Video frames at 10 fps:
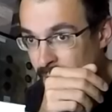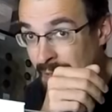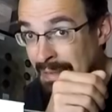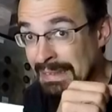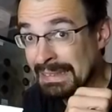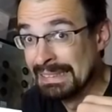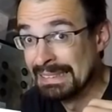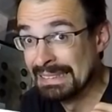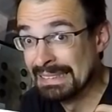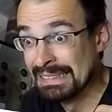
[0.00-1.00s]

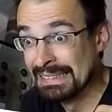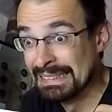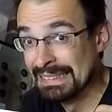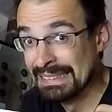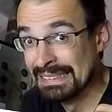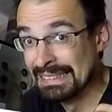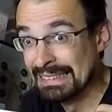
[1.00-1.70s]
(no one is talking)